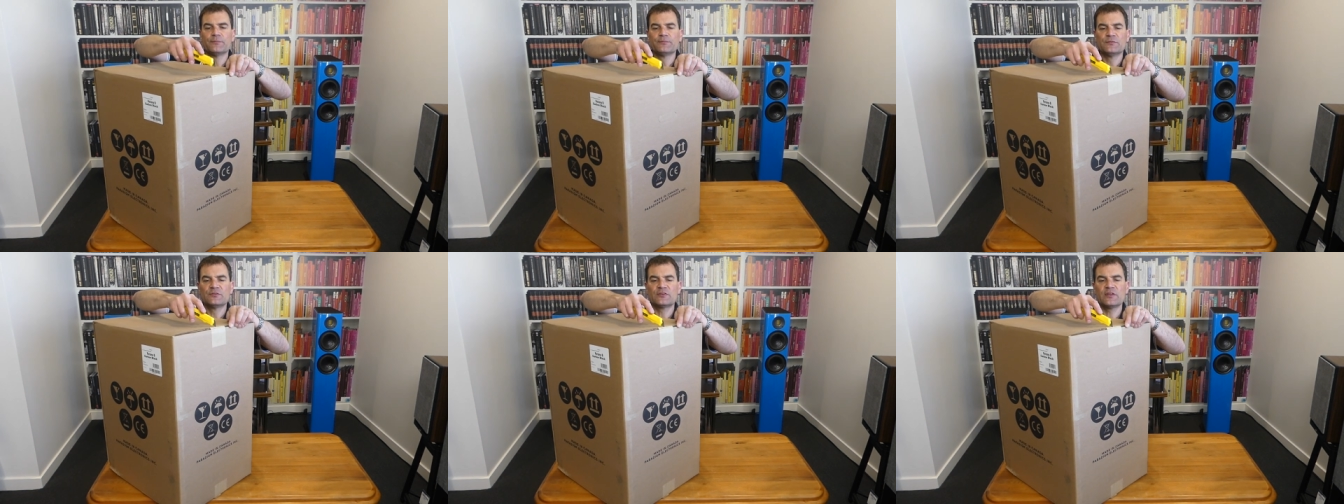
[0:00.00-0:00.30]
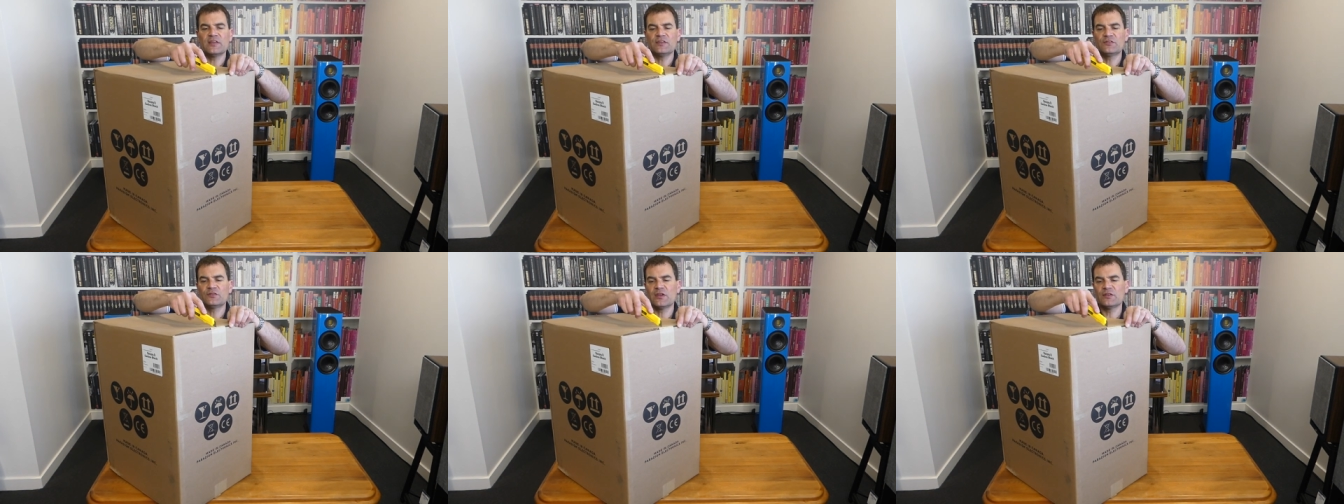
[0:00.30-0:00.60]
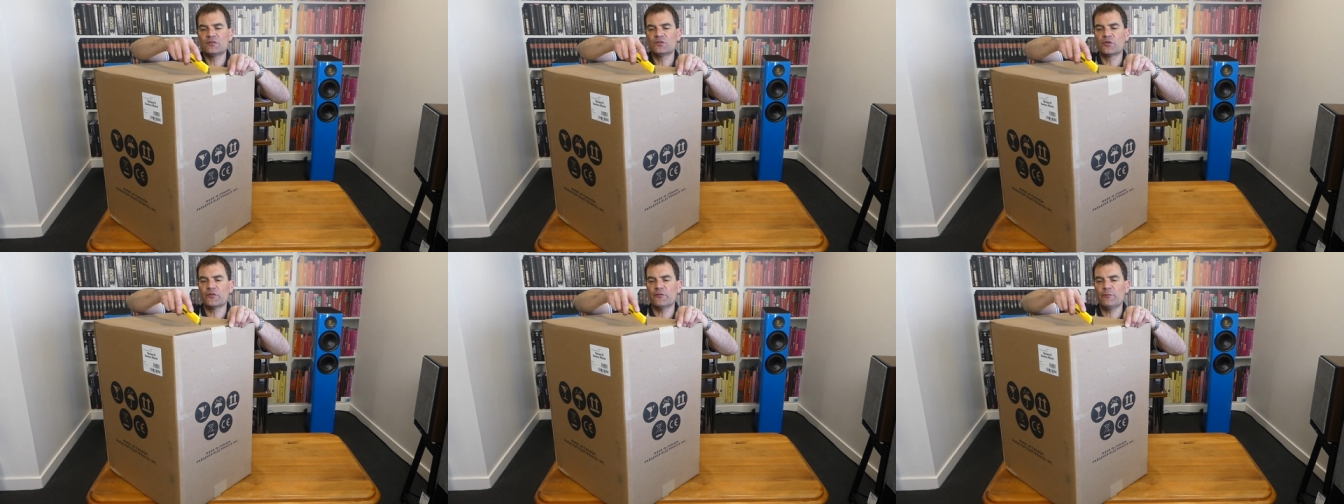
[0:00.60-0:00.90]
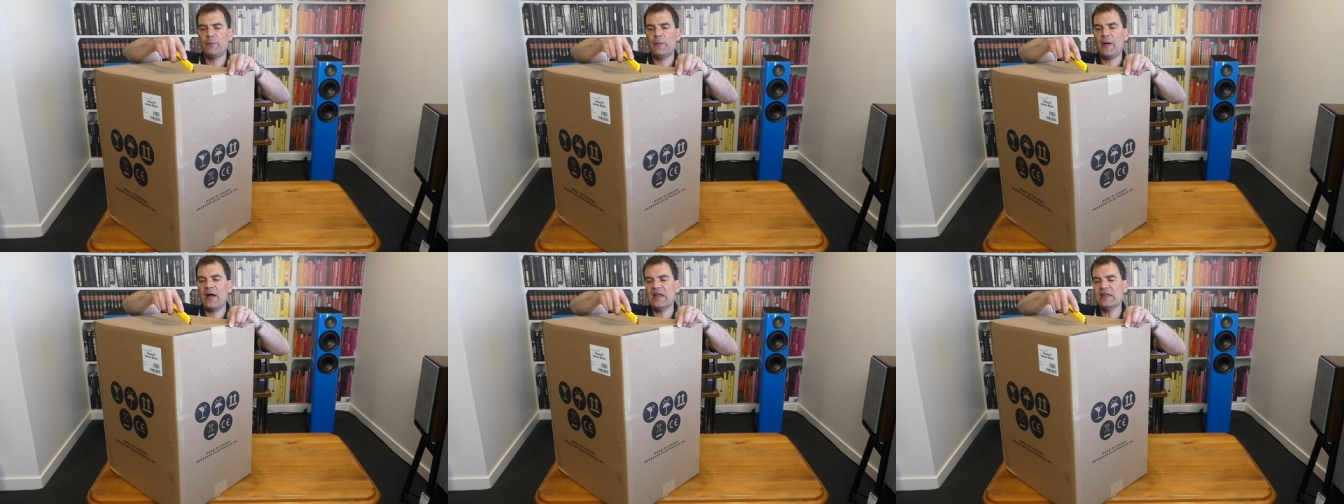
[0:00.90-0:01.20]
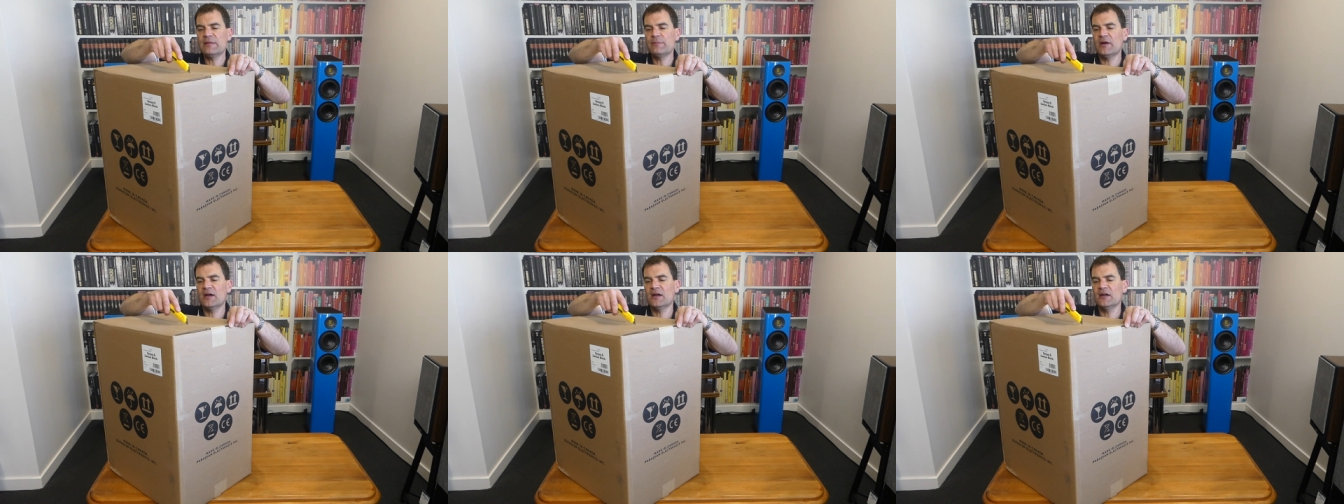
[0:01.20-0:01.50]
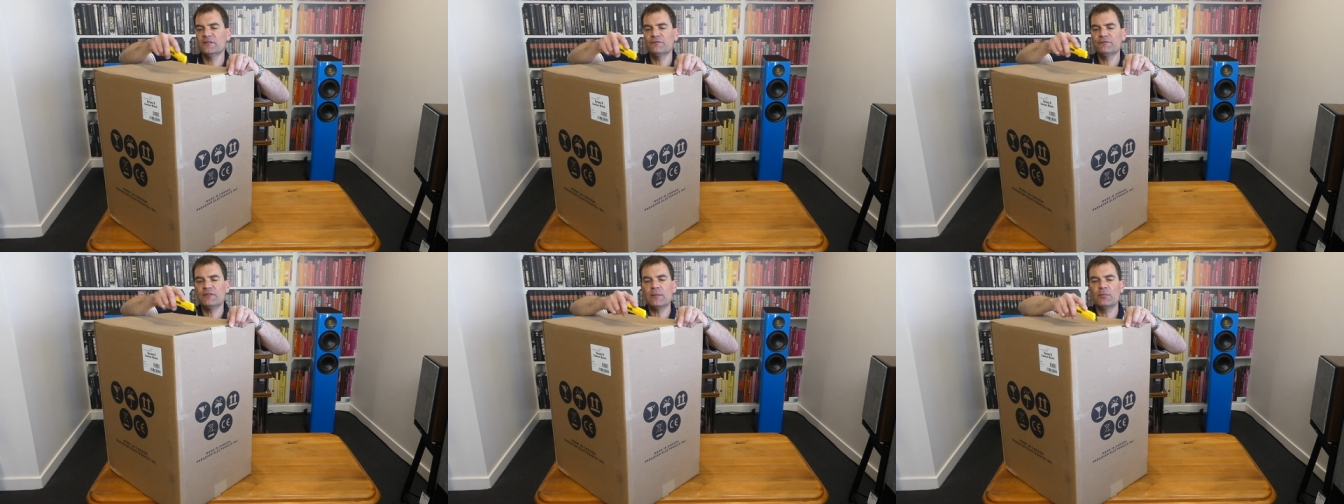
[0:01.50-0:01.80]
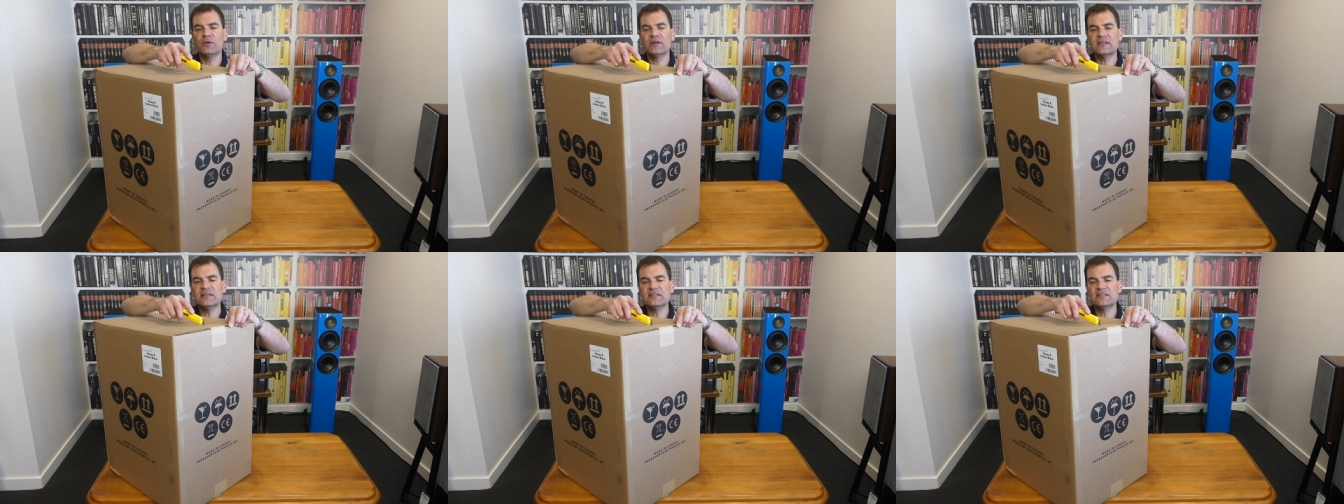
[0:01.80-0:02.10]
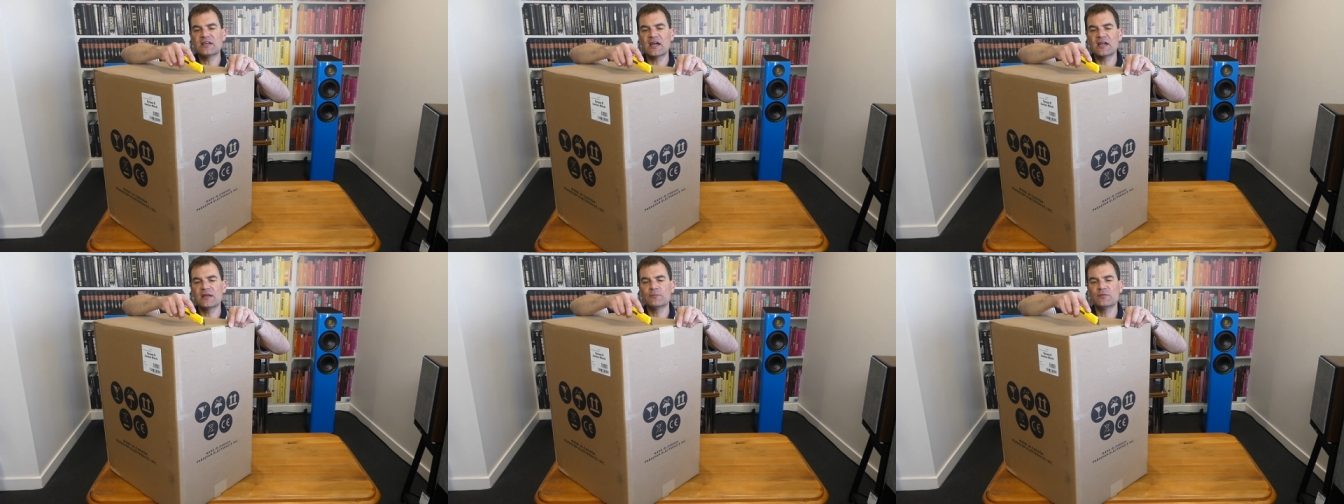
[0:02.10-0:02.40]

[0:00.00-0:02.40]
So that's that sort of paper fabricy tape